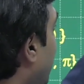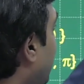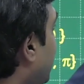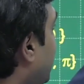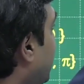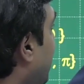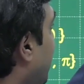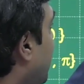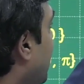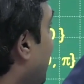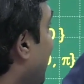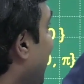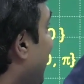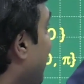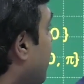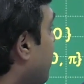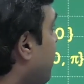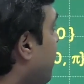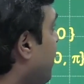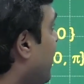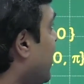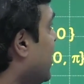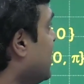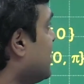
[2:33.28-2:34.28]
function
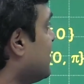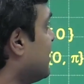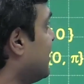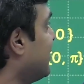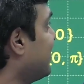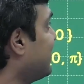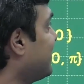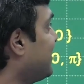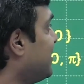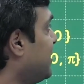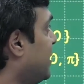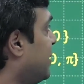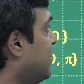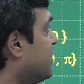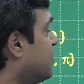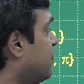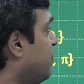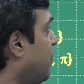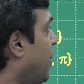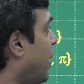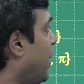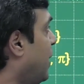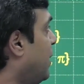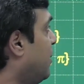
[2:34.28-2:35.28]
fx is
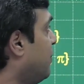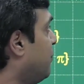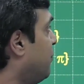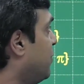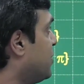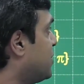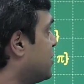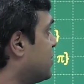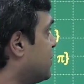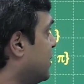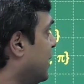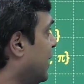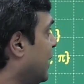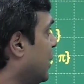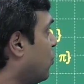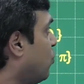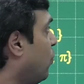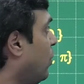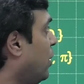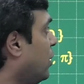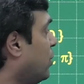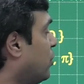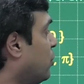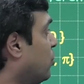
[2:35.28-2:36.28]
satisfied which is
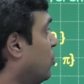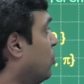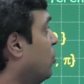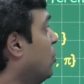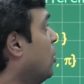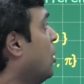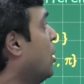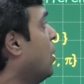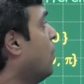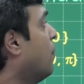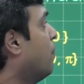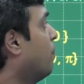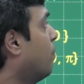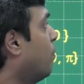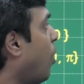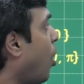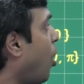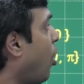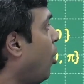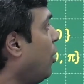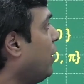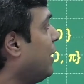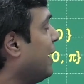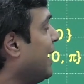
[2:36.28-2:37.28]
equal to
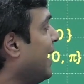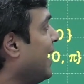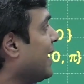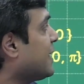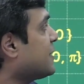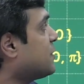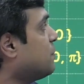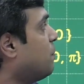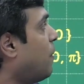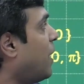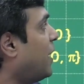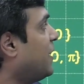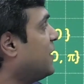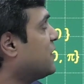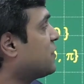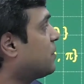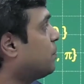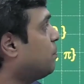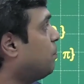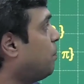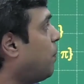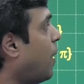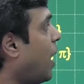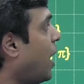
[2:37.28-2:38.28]
mod x minus
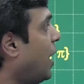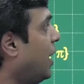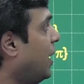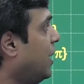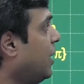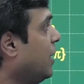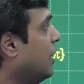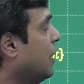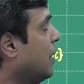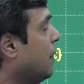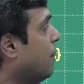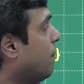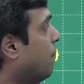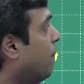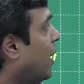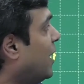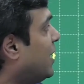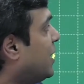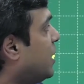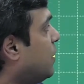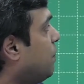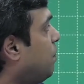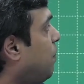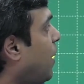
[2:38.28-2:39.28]
pi
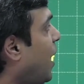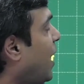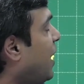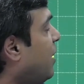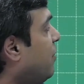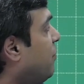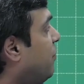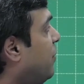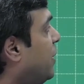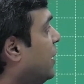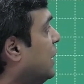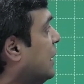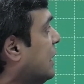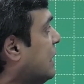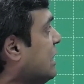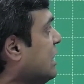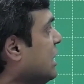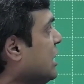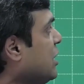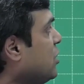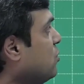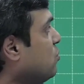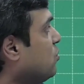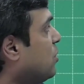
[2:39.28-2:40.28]
multiplied with
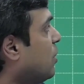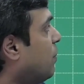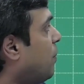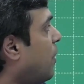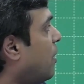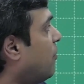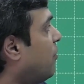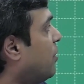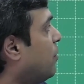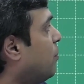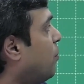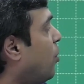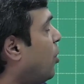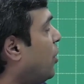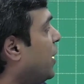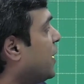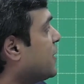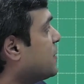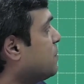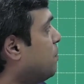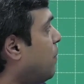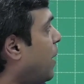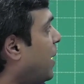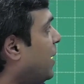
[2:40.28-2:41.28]
e to the power mod
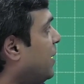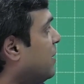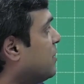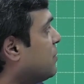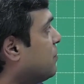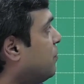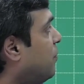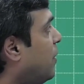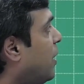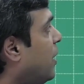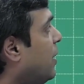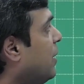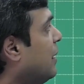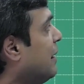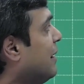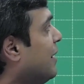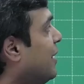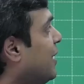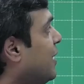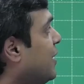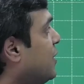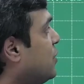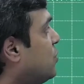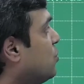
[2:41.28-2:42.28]
x minus
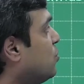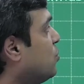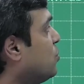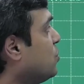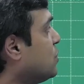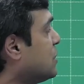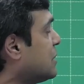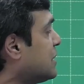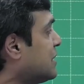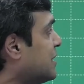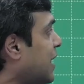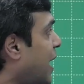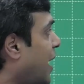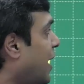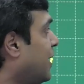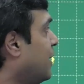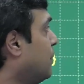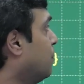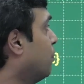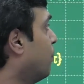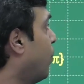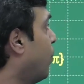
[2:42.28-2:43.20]
1 into sine